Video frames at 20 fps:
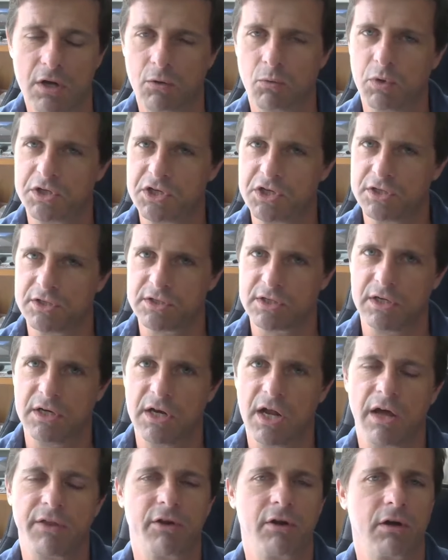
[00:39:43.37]
which is
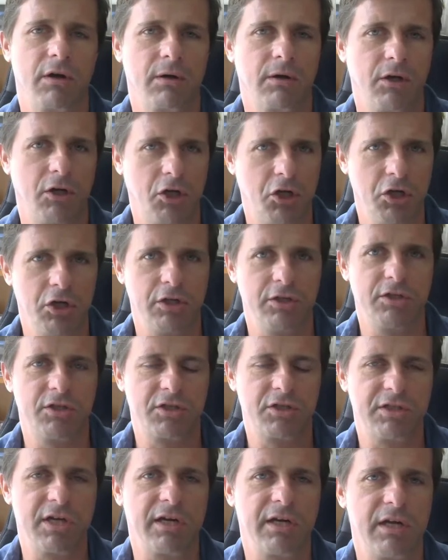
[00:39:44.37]
another good
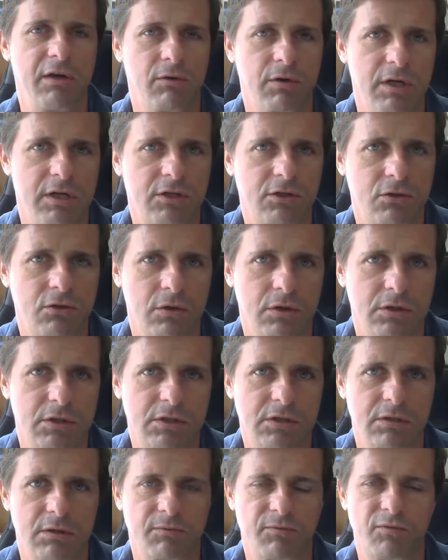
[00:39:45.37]
study
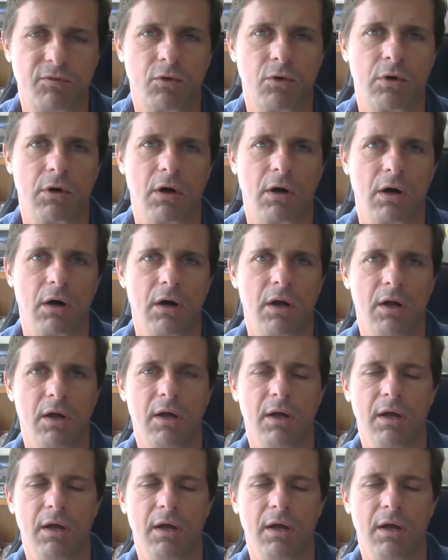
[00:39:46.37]
resource for